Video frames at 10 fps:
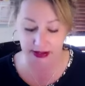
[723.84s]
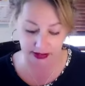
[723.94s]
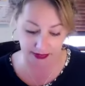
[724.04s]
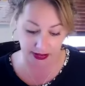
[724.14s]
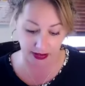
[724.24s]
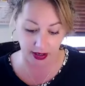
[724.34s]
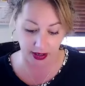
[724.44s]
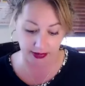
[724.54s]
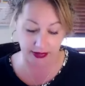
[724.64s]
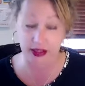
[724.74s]
living,
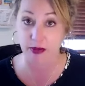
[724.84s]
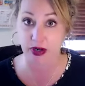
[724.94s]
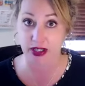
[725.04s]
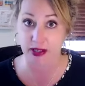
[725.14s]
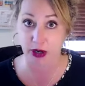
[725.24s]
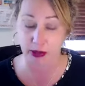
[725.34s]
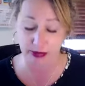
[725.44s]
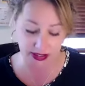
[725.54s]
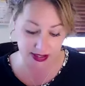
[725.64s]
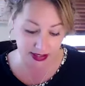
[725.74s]
one of the
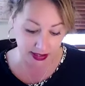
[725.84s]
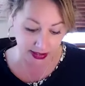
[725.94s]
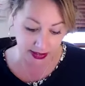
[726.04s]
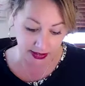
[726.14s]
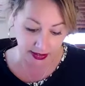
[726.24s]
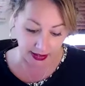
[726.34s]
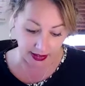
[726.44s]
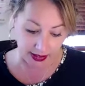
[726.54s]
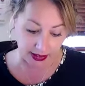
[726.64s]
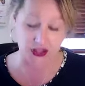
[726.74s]
apartments.
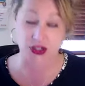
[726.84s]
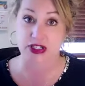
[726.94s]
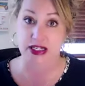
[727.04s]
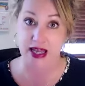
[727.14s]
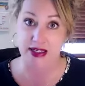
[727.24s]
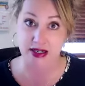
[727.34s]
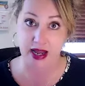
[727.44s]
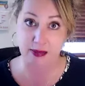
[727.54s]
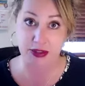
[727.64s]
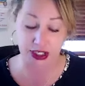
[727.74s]
So you'll see that as an
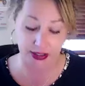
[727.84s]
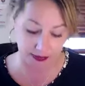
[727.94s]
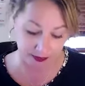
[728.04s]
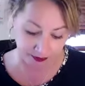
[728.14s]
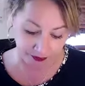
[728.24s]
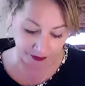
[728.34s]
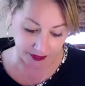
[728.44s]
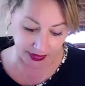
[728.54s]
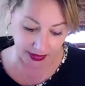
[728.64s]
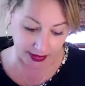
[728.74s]
option.
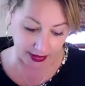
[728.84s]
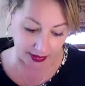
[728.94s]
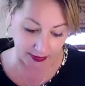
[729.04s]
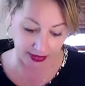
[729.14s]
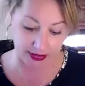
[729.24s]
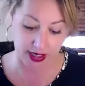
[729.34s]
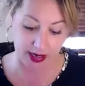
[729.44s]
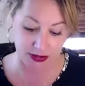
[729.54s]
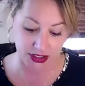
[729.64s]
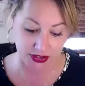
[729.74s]
There are
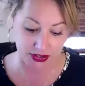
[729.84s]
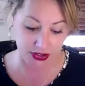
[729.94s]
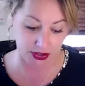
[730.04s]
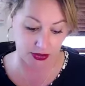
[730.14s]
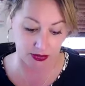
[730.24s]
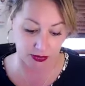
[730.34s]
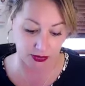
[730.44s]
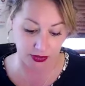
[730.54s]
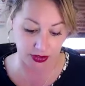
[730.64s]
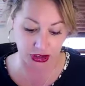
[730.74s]
options
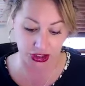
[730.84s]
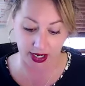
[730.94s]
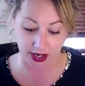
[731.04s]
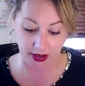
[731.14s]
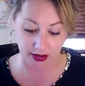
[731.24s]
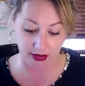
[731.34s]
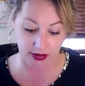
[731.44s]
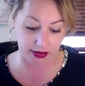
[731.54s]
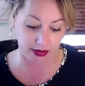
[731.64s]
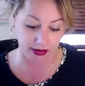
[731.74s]
to
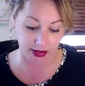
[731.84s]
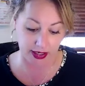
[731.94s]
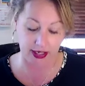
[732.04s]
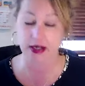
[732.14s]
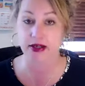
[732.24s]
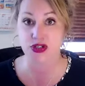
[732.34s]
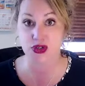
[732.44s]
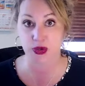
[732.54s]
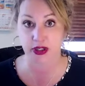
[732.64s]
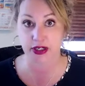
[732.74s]
share
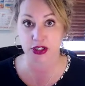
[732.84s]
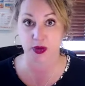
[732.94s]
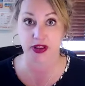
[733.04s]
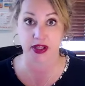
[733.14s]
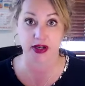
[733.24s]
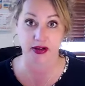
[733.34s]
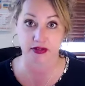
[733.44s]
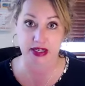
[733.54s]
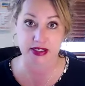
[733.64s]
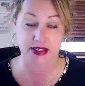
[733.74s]
storage with another
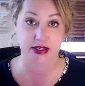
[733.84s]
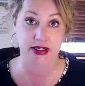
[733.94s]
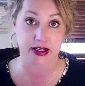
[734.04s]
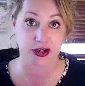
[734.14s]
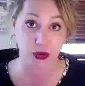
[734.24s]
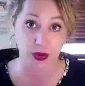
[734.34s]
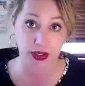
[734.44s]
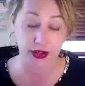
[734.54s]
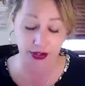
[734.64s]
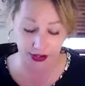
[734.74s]
resident in North,